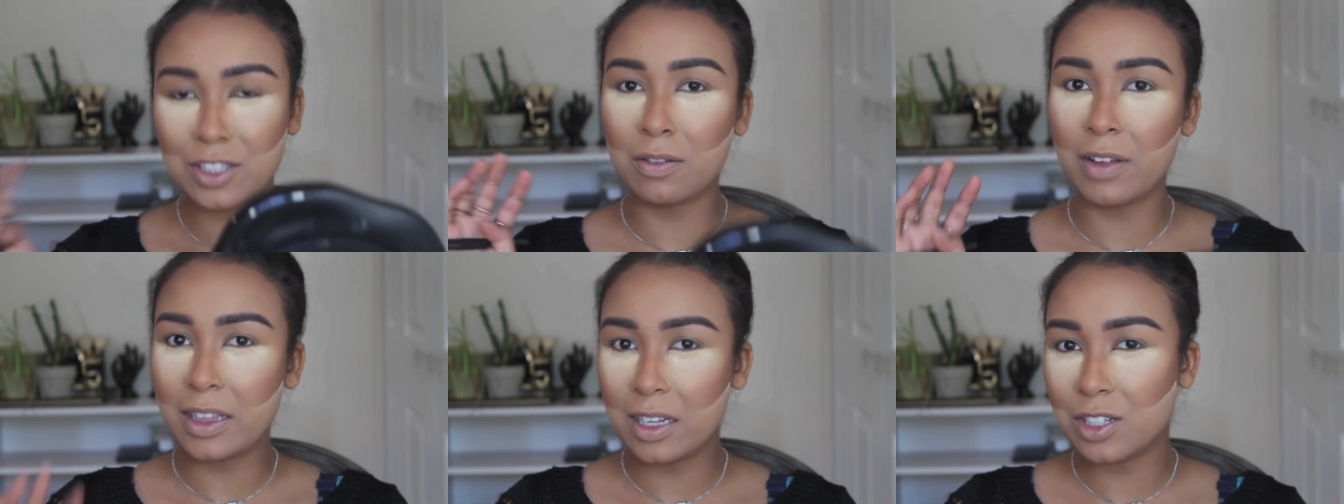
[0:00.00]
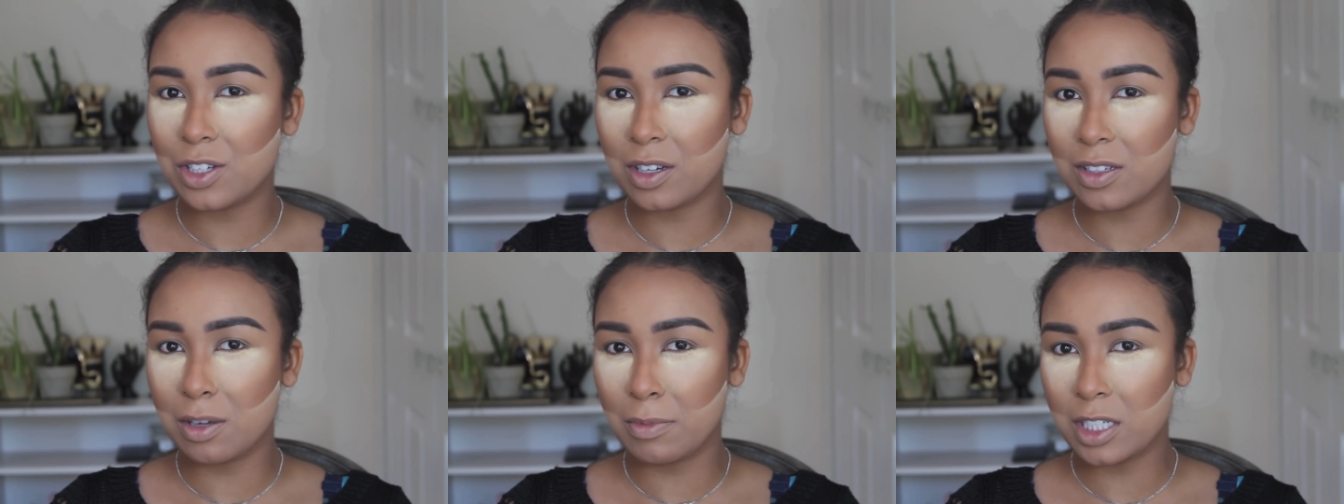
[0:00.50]
I don't like that it
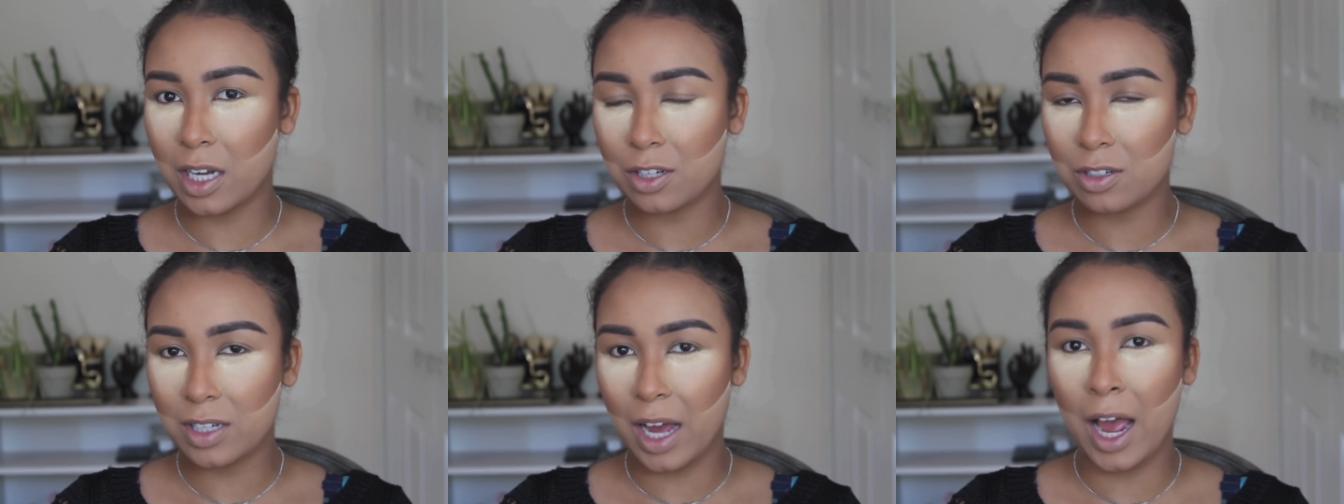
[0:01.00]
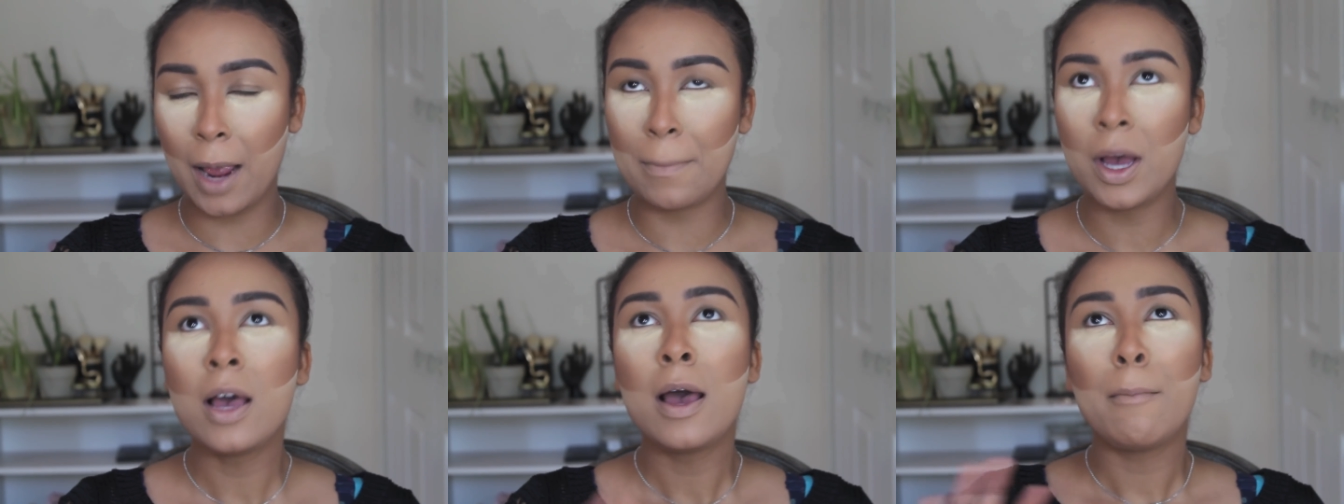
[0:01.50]
took so much extra time,